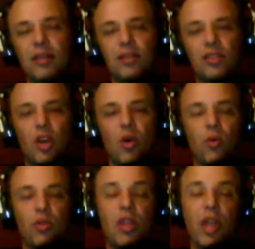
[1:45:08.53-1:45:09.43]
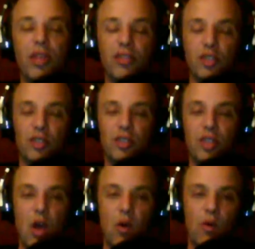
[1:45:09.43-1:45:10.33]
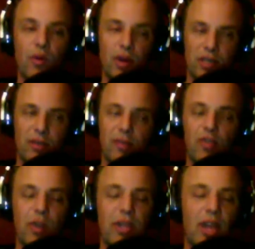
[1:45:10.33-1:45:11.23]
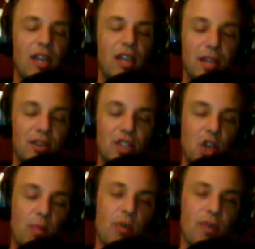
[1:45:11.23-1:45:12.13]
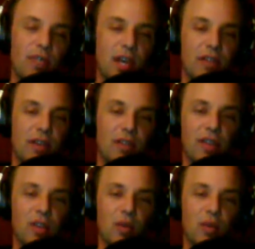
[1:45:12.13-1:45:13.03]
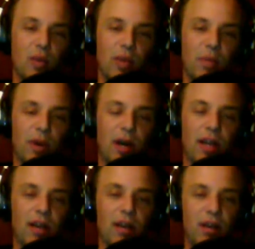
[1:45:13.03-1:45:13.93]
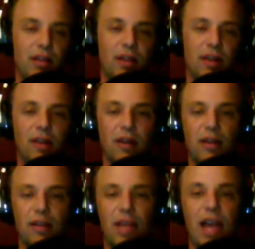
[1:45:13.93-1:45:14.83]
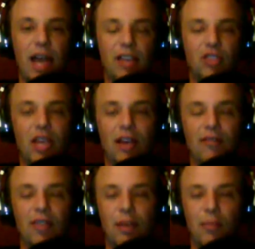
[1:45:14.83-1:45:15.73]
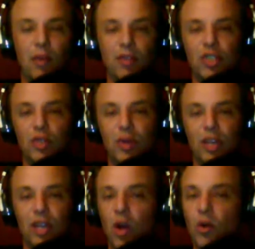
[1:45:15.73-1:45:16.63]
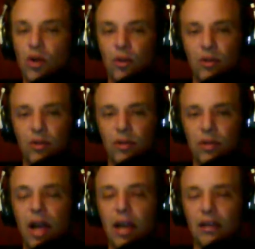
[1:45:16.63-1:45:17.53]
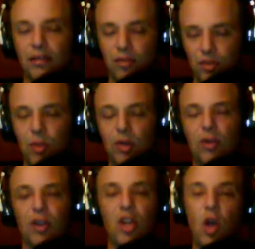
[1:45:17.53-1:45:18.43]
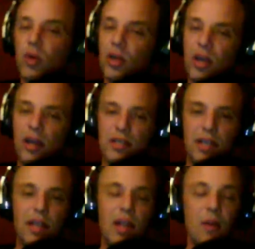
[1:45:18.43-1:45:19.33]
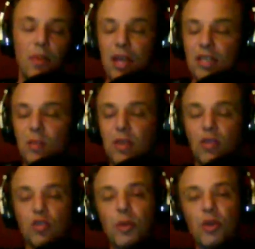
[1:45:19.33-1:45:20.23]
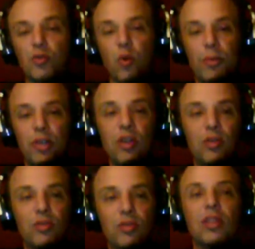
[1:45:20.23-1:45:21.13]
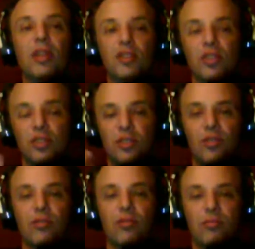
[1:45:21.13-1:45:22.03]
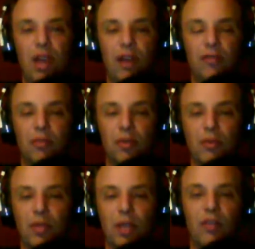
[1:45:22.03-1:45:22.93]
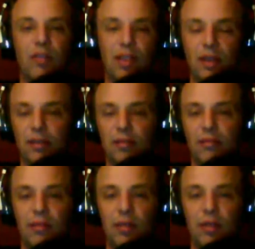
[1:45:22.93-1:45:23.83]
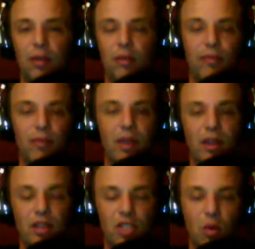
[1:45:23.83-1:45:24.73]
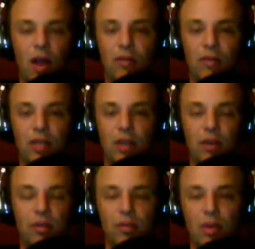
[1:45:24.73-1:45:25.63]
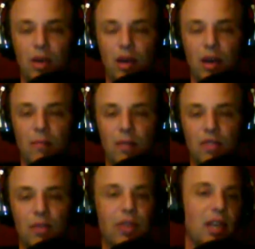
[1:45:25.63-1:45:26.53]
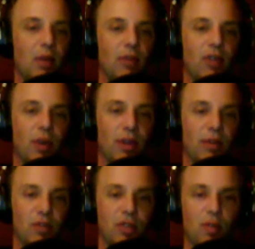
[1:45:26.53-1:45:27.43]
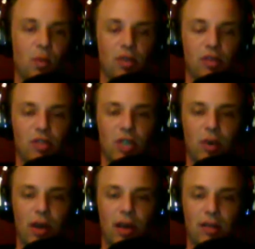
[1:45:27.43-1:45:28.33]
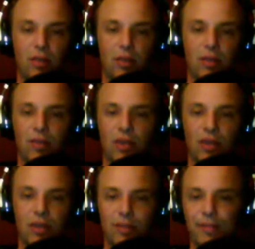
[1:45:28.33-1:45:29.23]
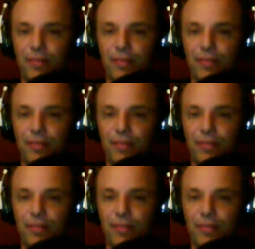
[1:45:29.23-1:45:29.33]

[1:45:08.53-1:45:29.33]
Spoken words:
so none of this, no, except for Dread, there's no movies out there that you would want to buy on that actually have 9.2 encoded or 9 speaker encoded content. But that doesn't mean that those speakers won't be used. They just, you have to put them in there, and then the little surround decode up mixer thingy will do it, whichever one you use, Neo X or whatever it is.